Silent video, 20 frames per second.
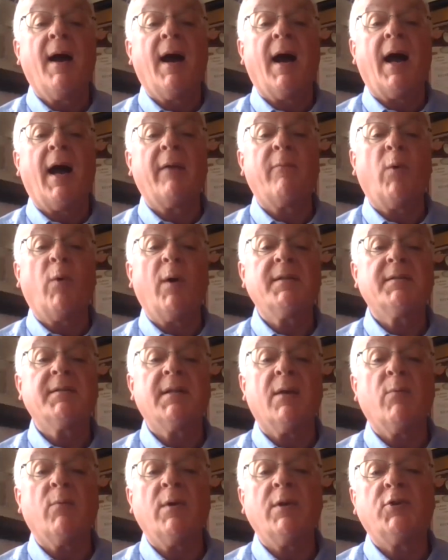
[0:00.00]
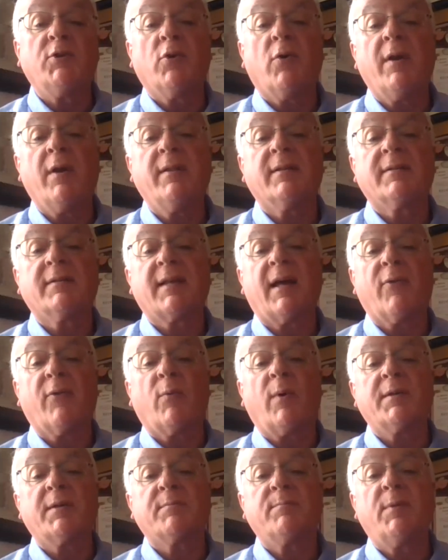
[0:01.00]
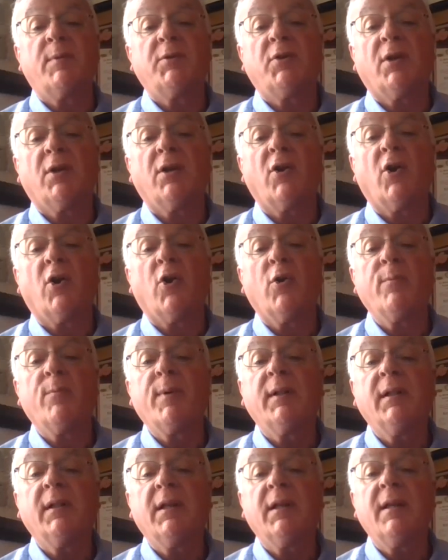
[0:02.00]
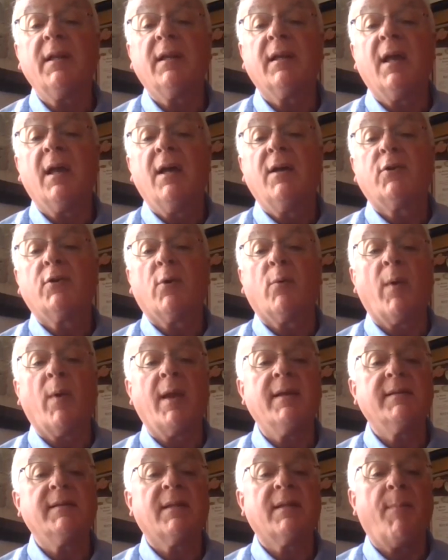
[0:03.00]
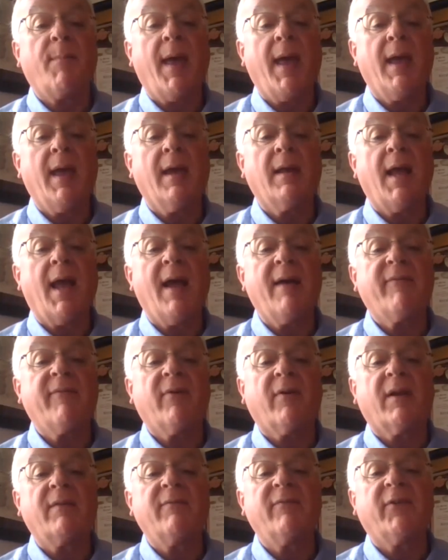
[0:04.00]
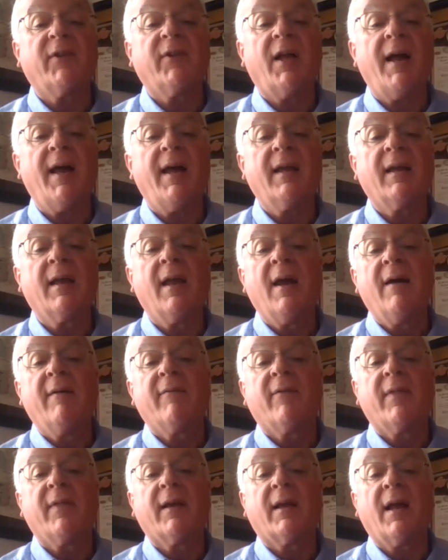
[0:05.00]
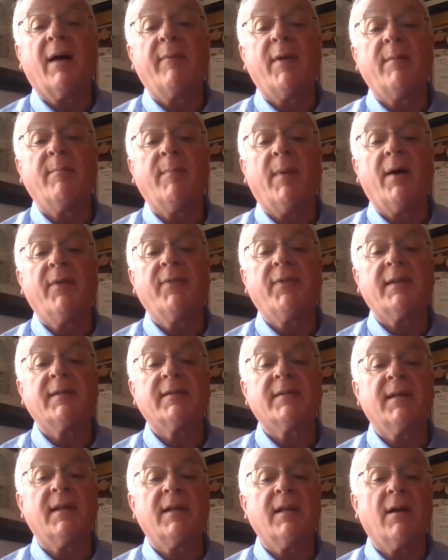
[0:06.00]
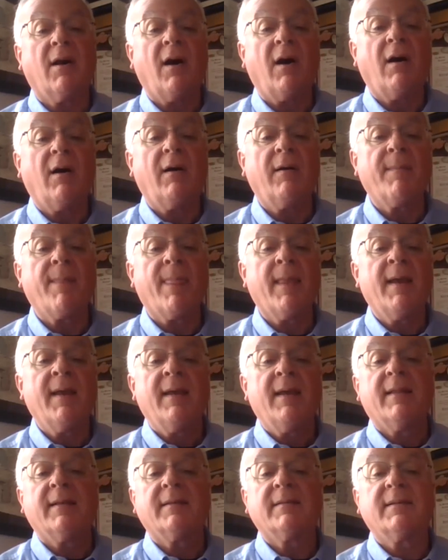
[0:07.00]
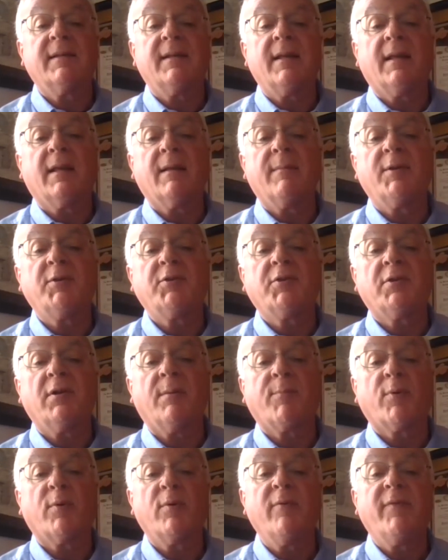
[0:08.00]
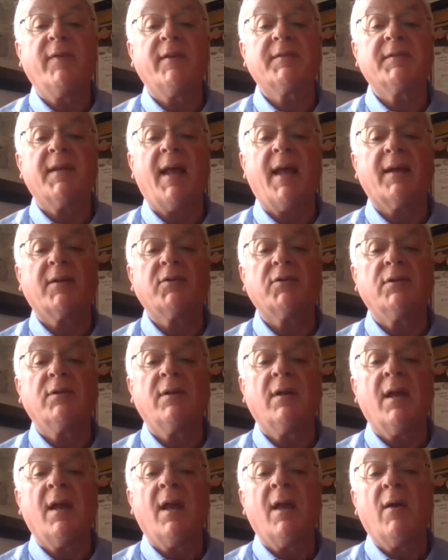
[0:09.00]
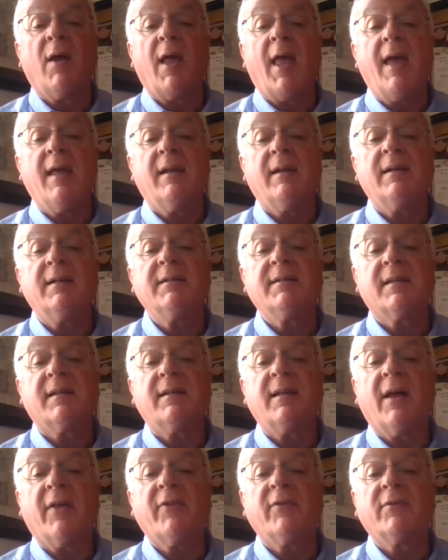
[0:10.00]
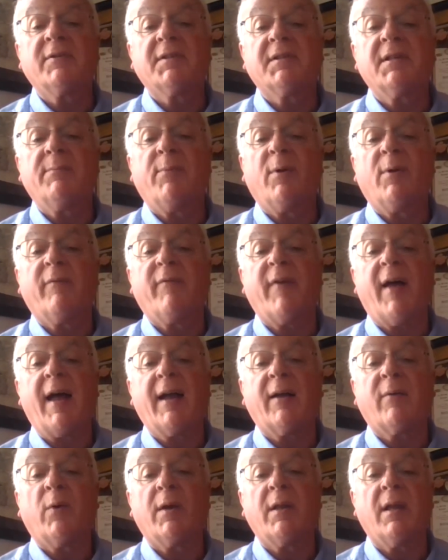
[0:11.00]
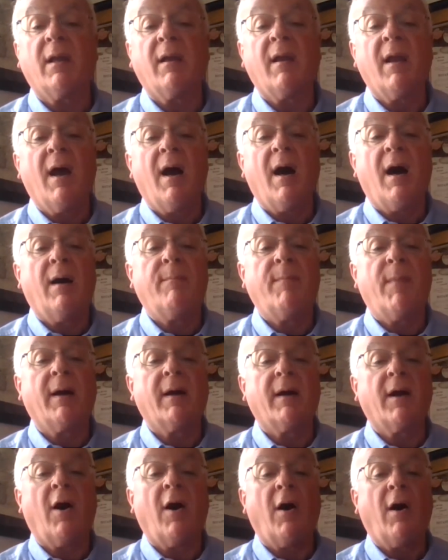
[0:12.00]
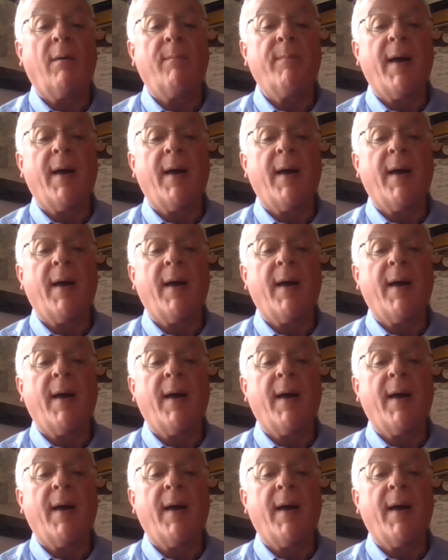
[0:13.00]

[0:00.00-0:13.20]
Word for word: On Wednesday, we joined the Southwest Michigan Urban League to raise the Pan-African flag for the coming month at City Hall. The City Commission approved this action, and it is another symbol of equity among all